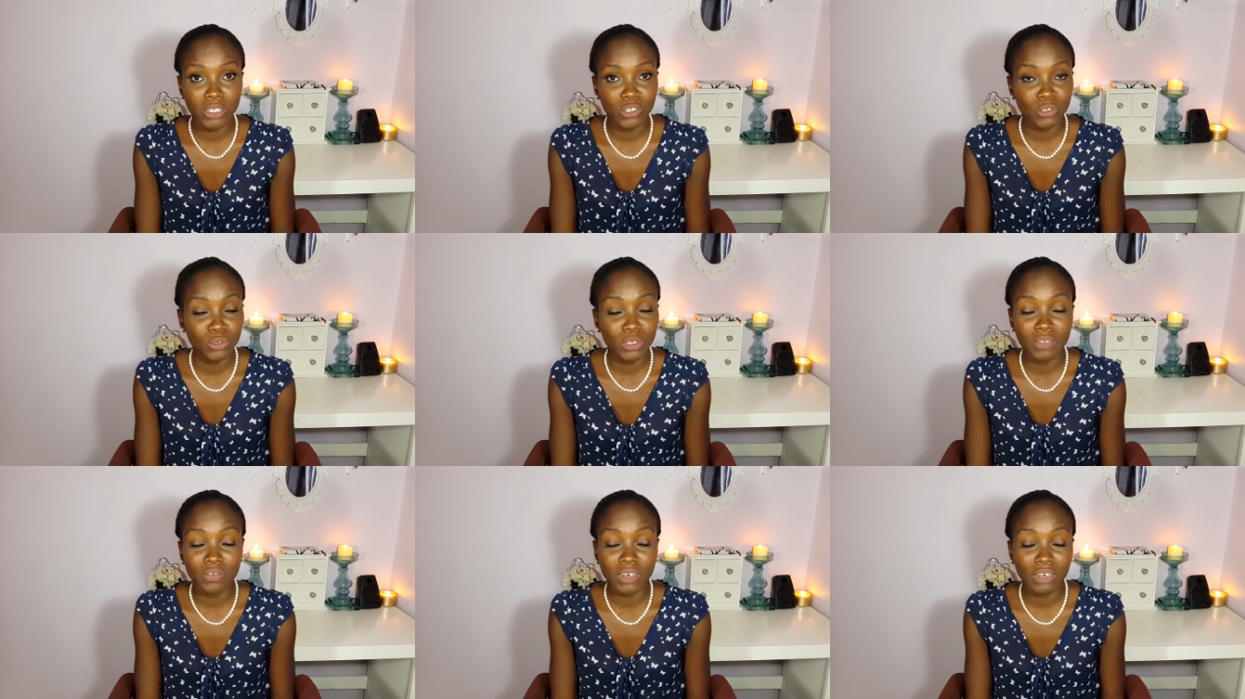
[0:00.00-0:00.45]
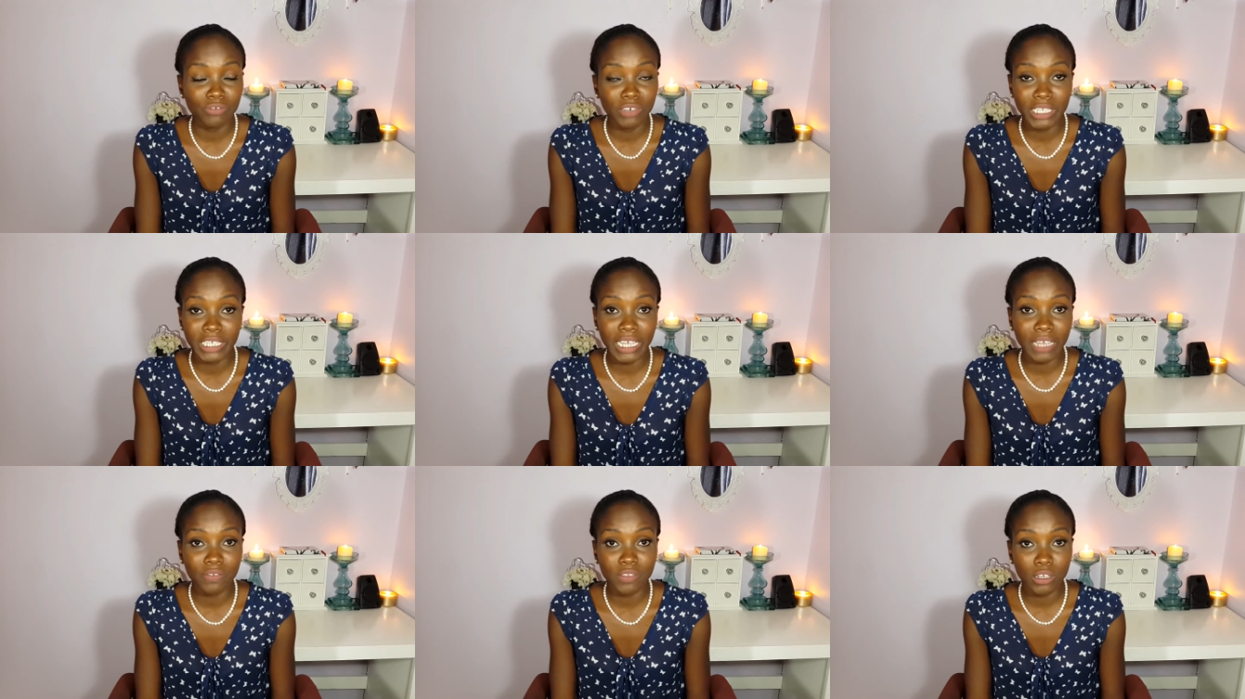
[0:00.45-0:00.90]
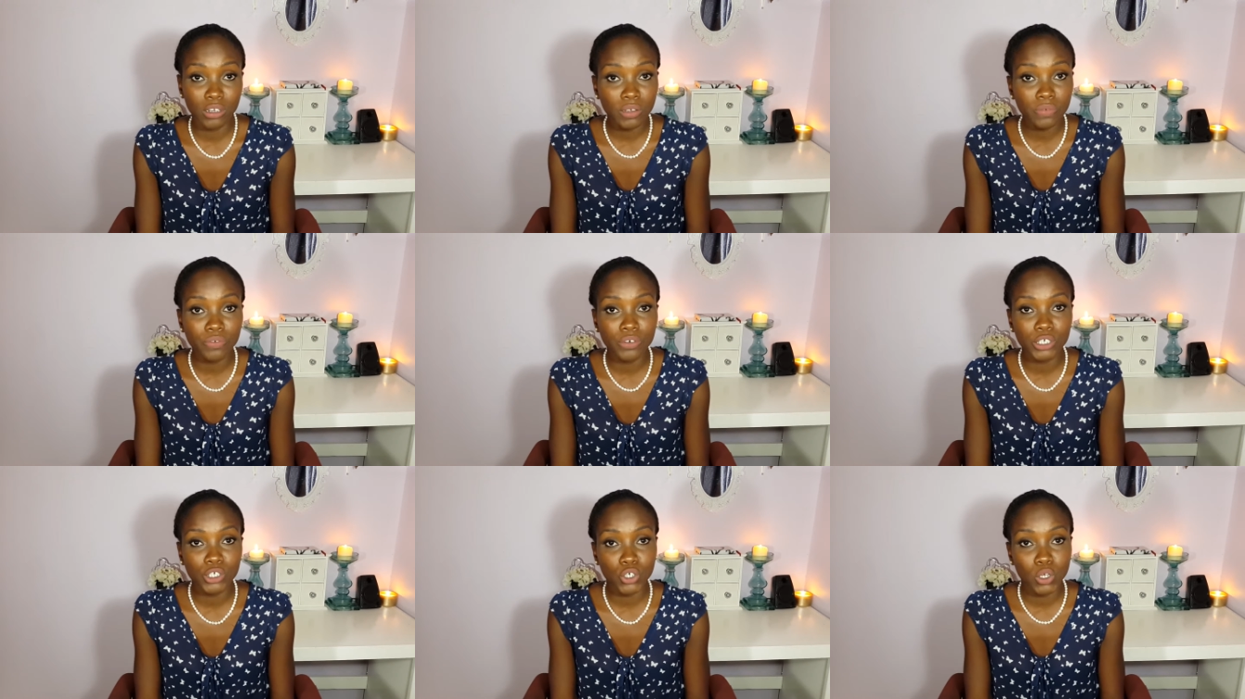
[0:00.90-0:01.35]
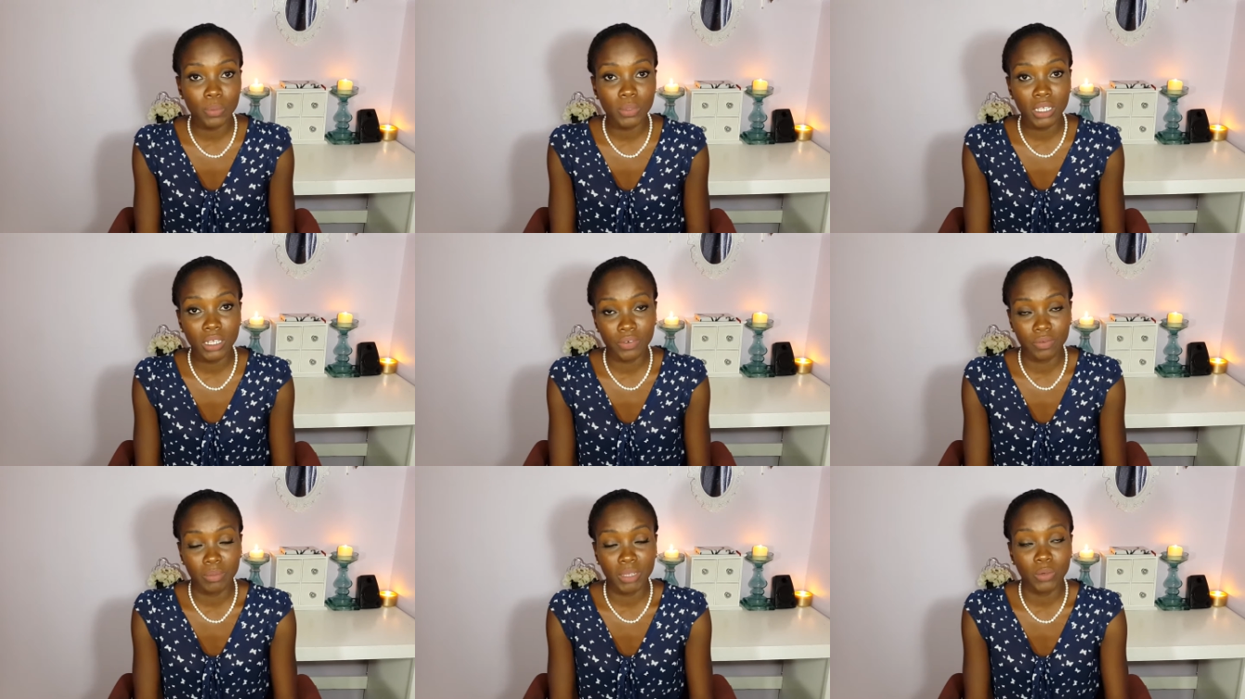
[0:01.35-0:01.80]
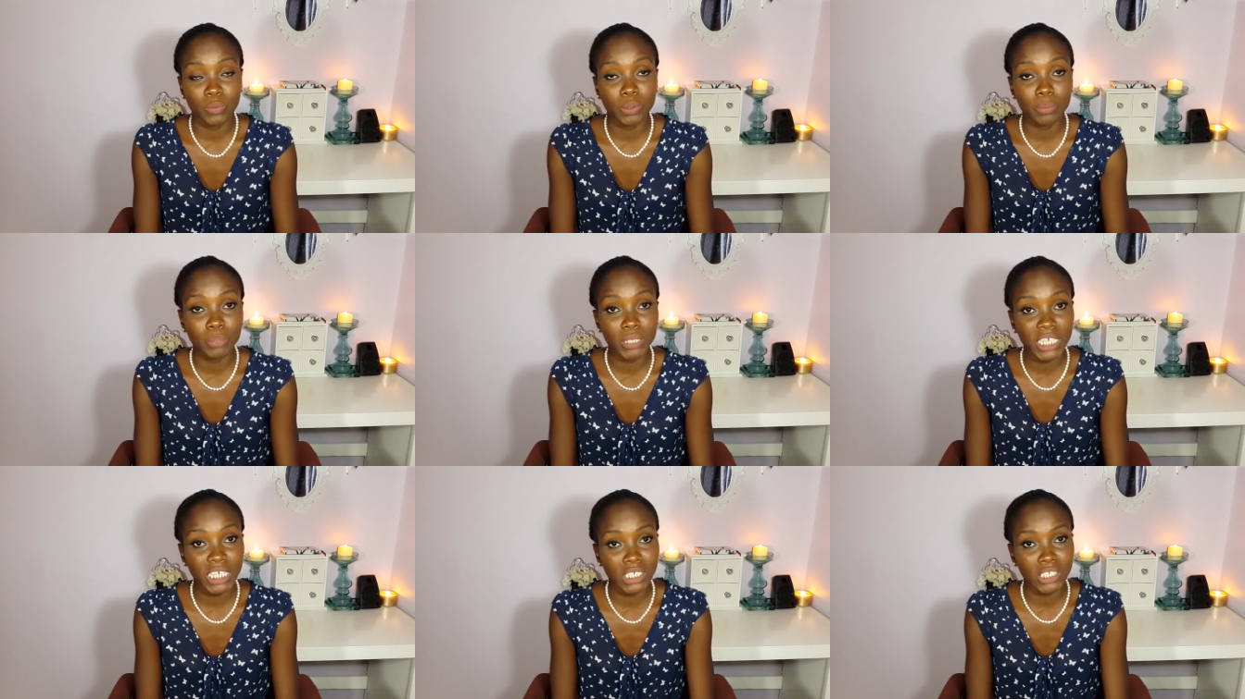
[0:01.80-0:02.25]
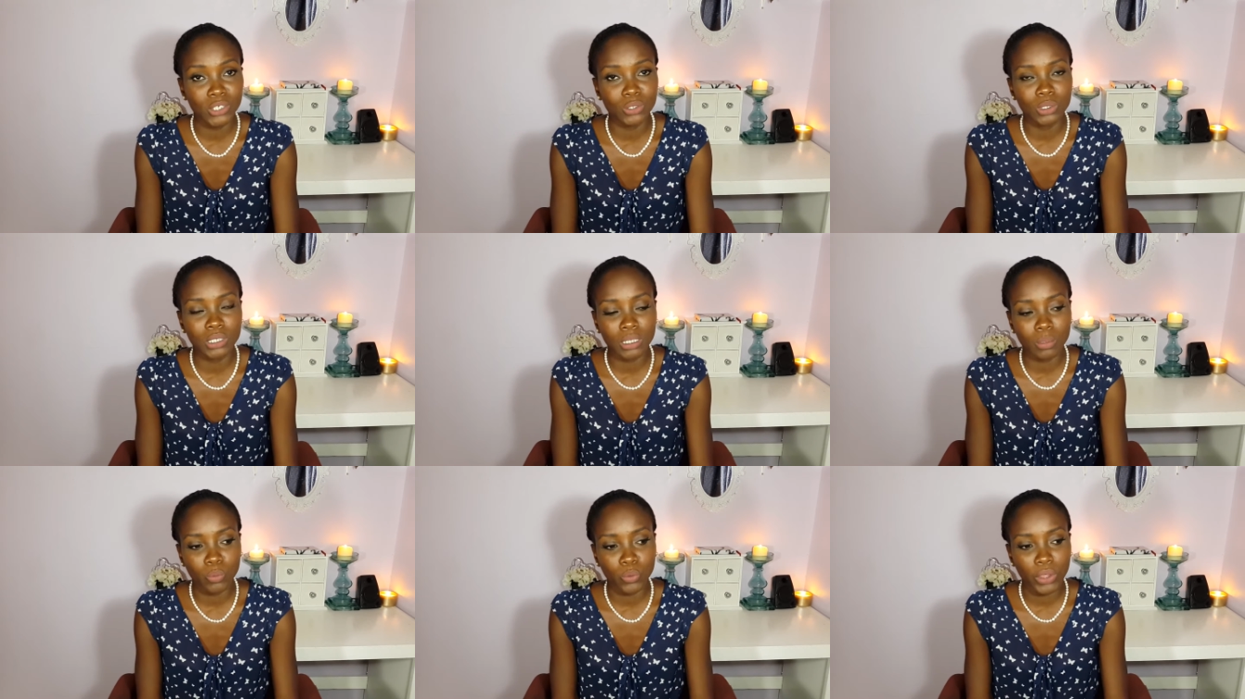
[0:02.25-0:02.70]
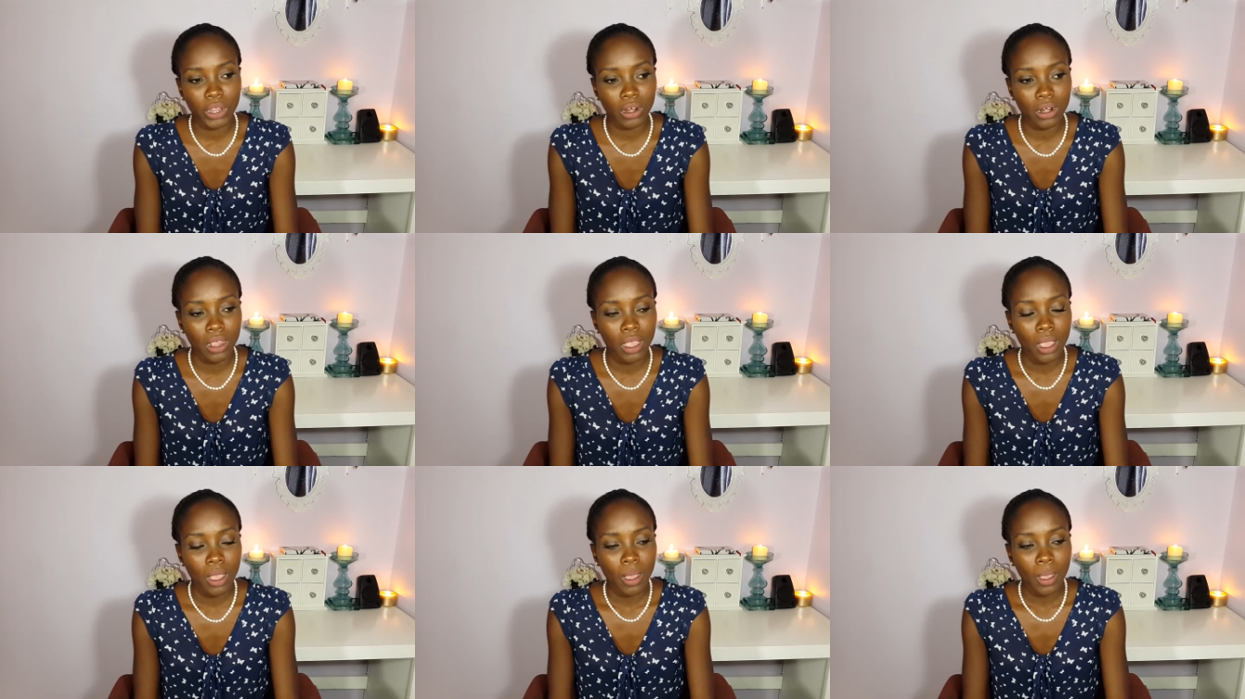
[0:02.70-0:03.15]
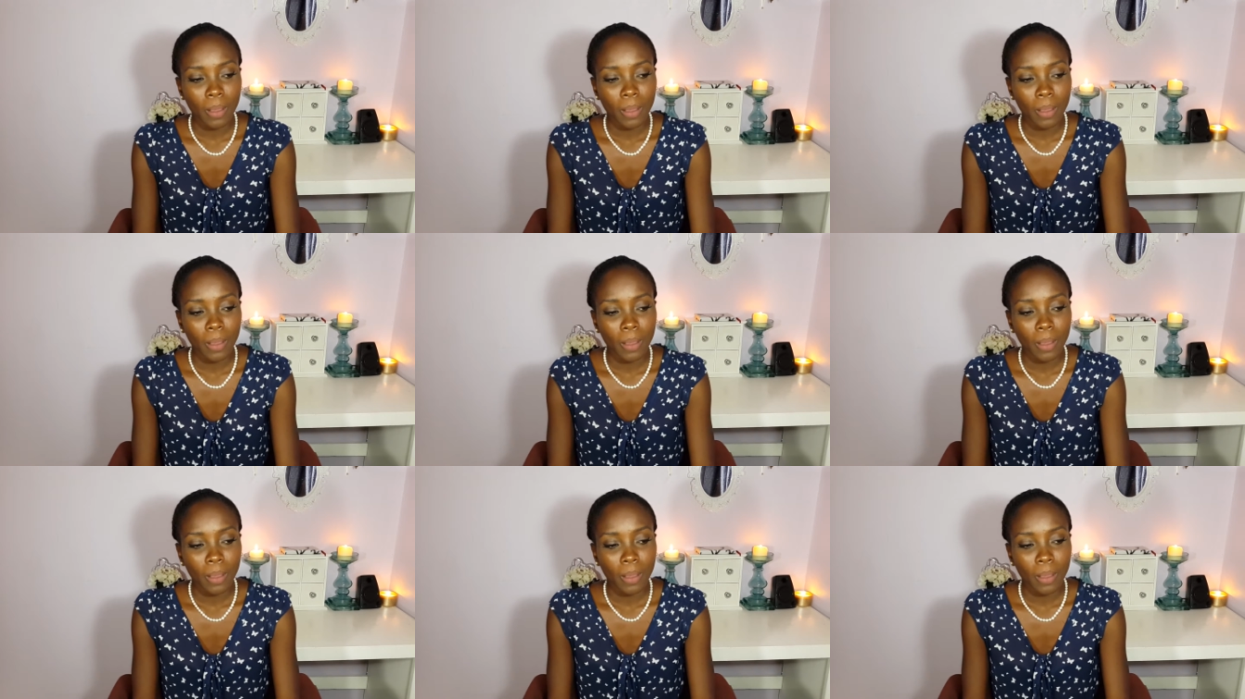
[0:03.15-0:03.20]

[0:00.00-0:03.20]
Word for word: You don't even really have to look for a job. The government will place you somewhere.